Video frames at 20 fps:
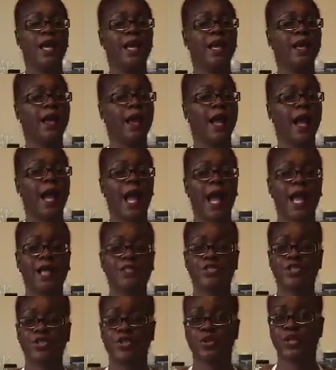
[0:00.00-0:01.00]
It
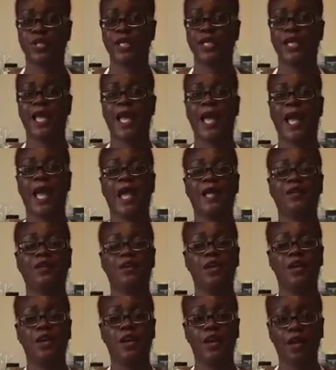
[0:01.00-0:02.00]
actually had
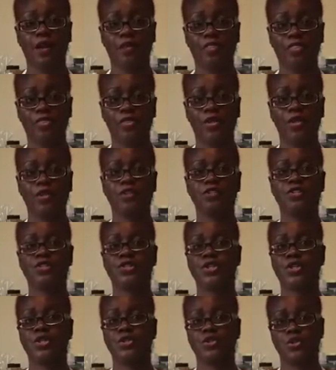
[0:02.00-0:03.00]
nothing
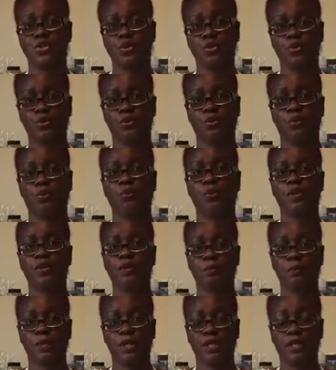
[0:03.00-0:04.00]
to do
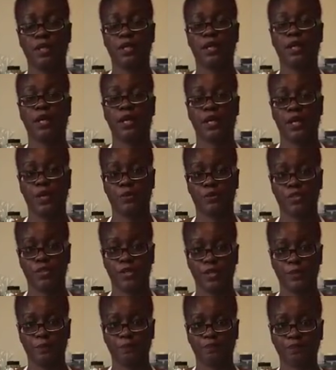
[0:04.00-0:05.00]
with being
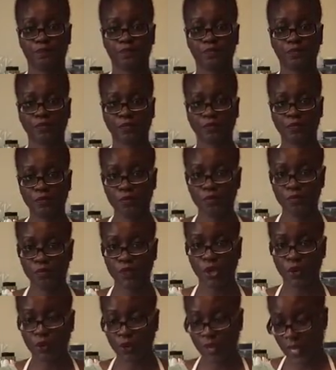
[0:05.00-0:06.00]
healthy.
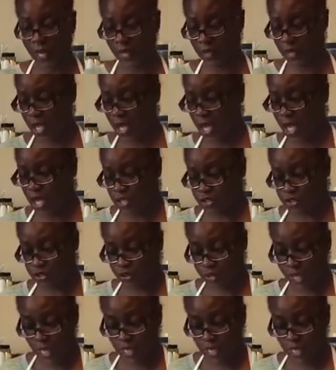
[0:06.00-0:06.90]
Okay, so